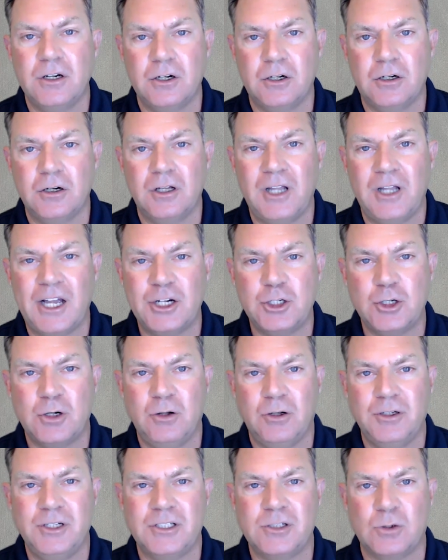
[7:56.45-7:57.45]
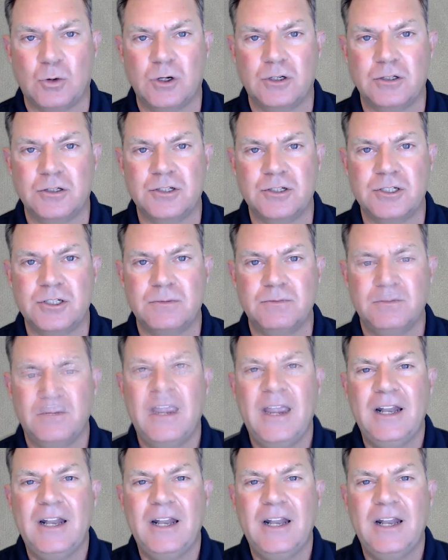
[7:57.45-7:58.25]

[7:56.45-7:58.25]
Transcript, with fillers: neurological disorders